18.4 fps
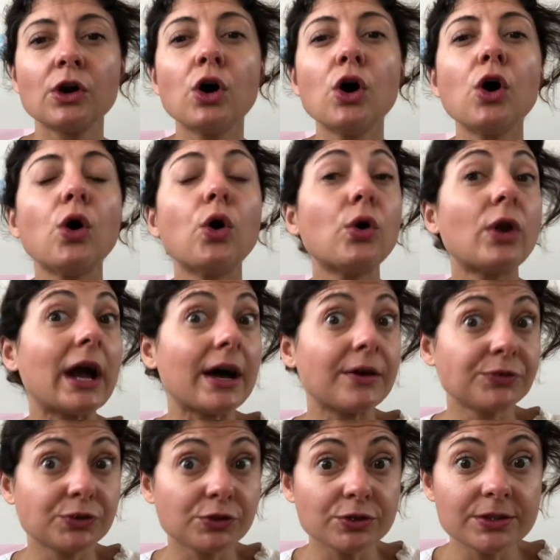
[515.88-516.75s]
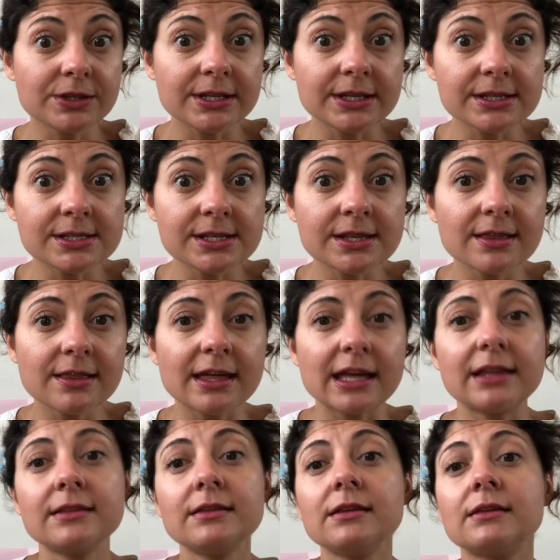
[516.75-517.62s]
or after teaching
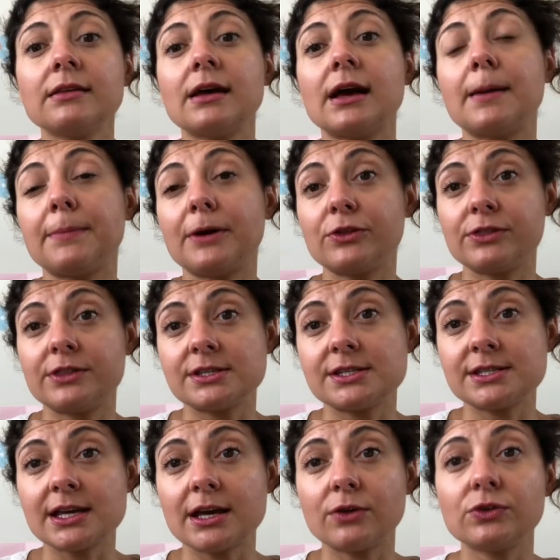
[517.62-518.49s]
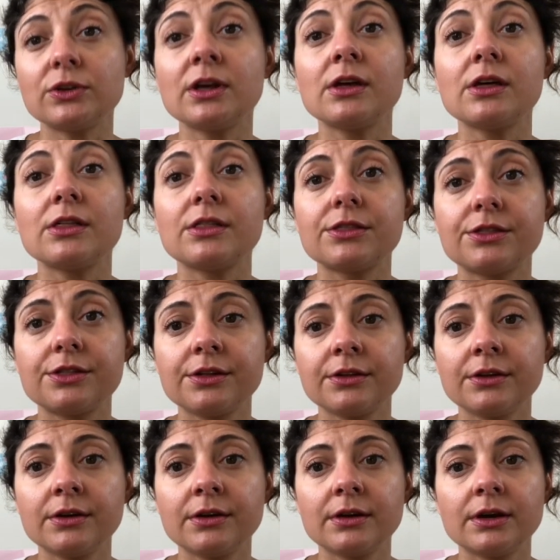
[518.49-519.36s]
them about the sound v,
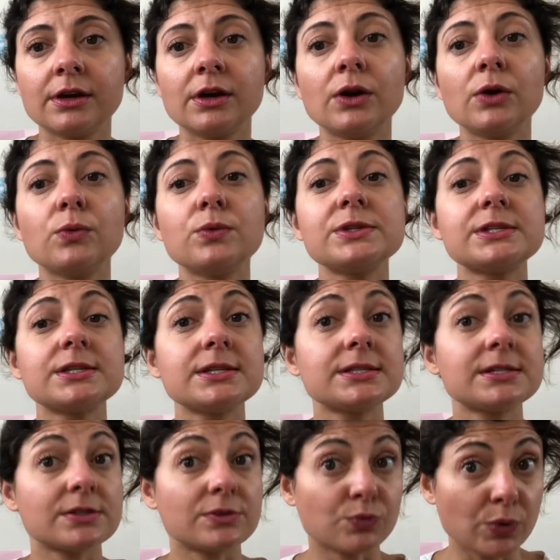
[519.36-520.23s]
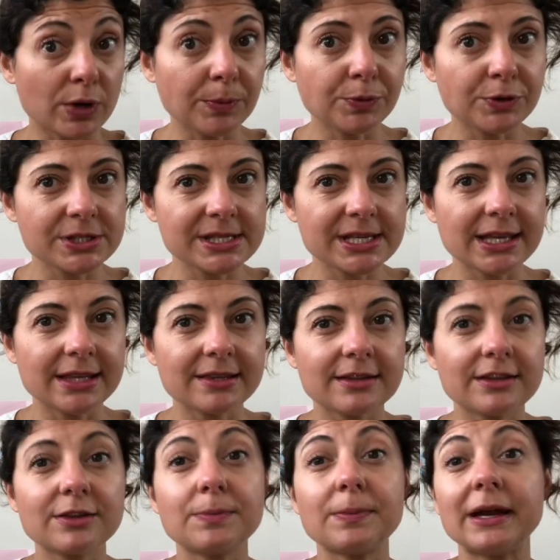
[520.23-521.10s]
which is
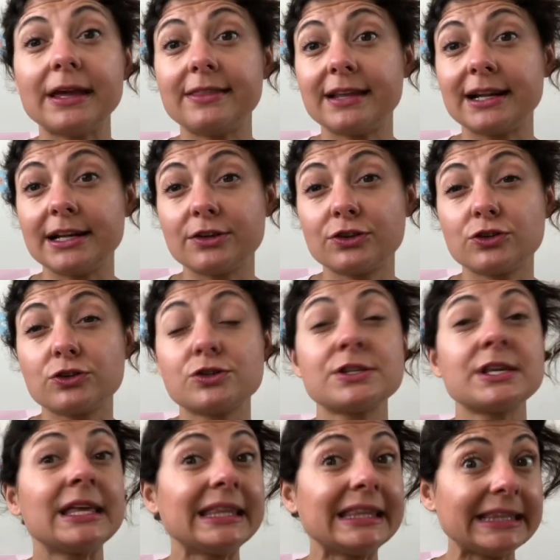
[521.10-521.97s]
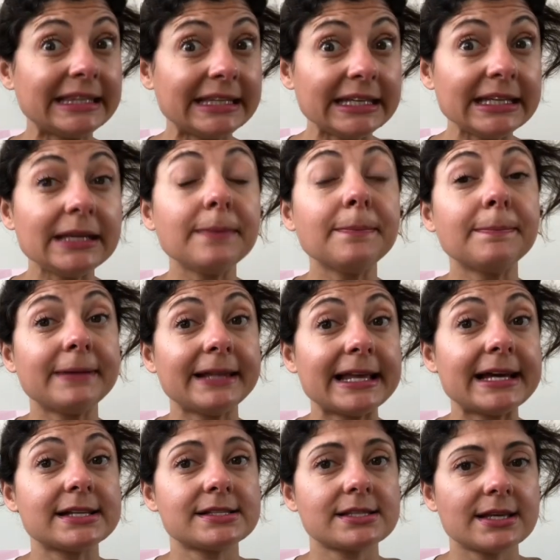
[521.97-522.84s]
represented by the letters T
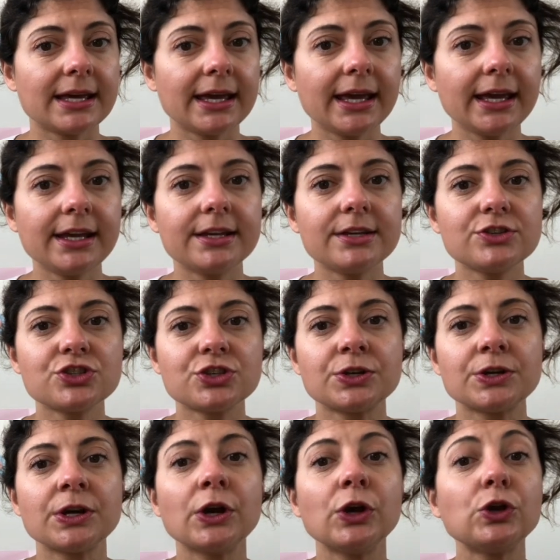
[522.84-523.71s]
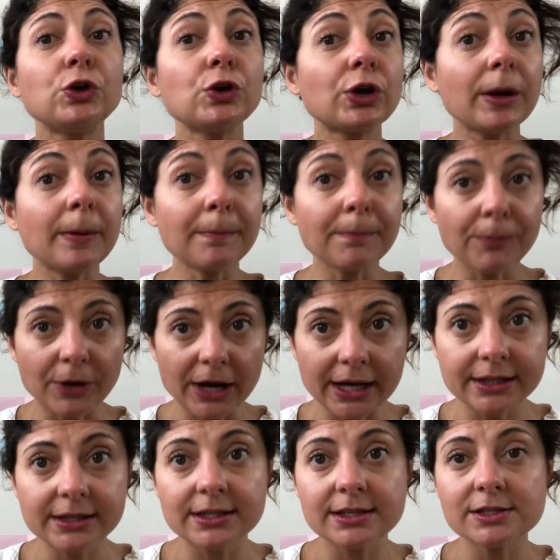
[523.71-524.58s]
plus H, you can
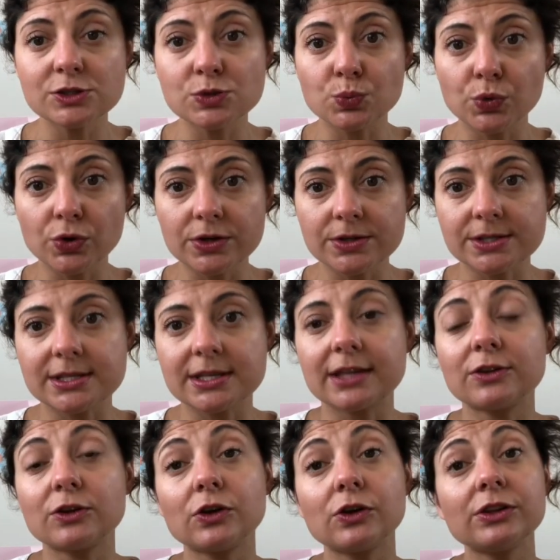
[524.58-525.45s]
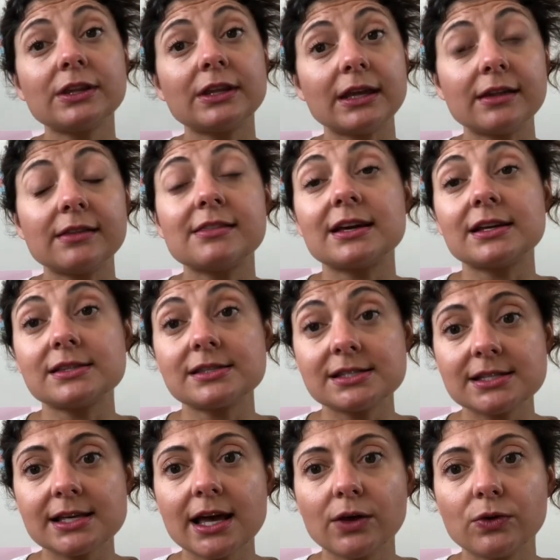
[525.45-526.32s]
practice words that contain that
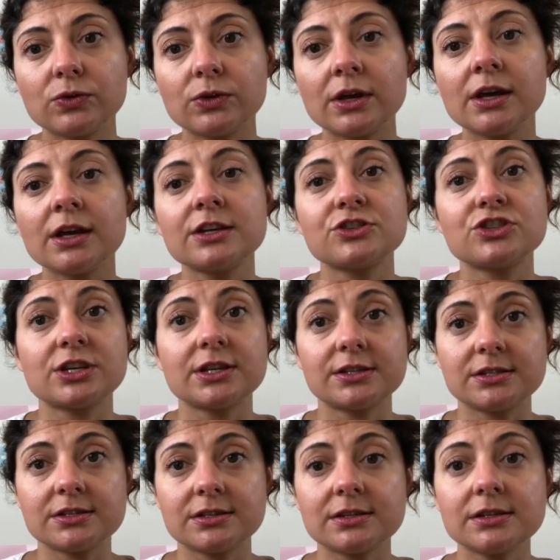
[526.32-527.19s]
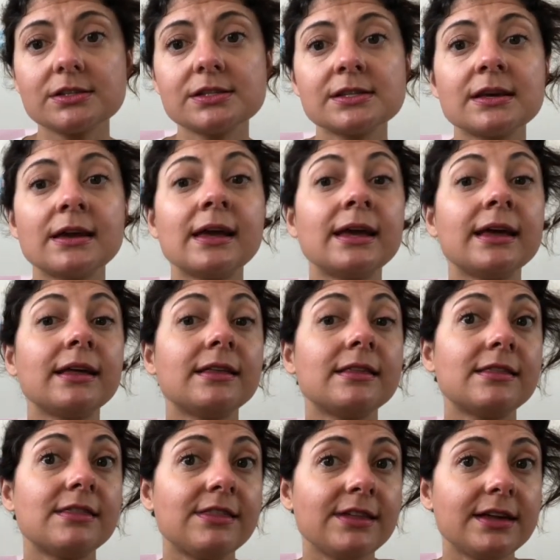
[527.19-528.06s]
sound, such as
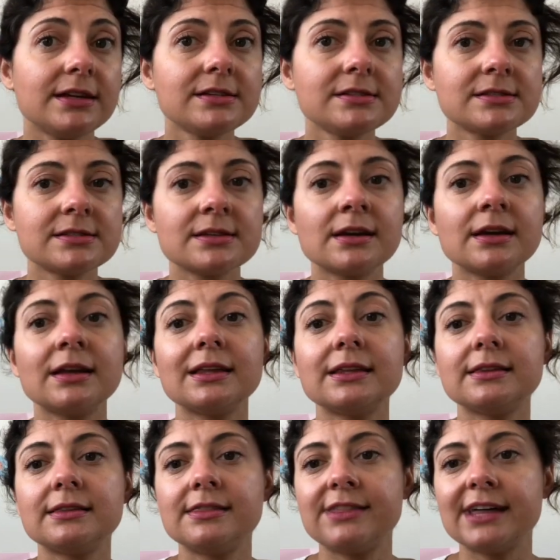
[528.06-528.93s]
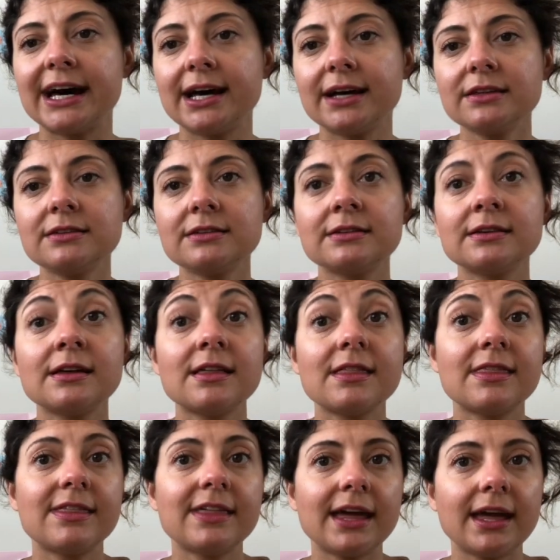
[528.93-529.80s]
this, that,
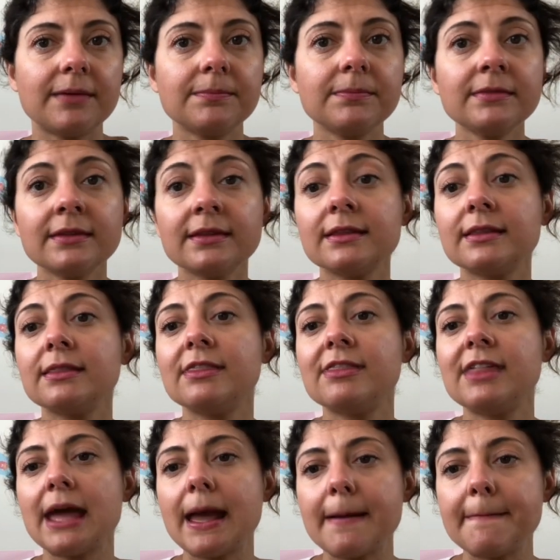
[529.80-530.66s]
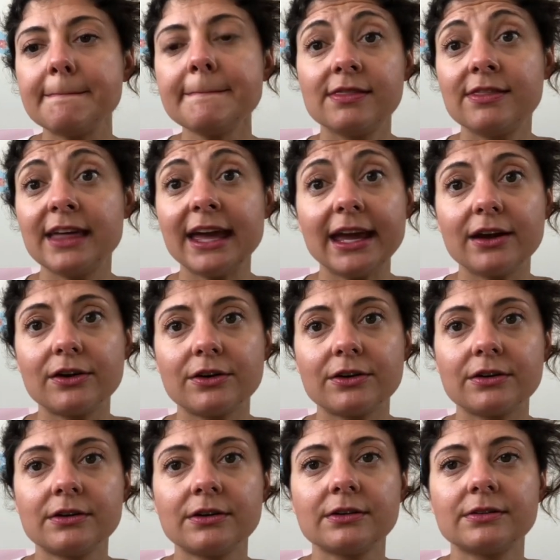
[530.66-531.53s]
then, them, there.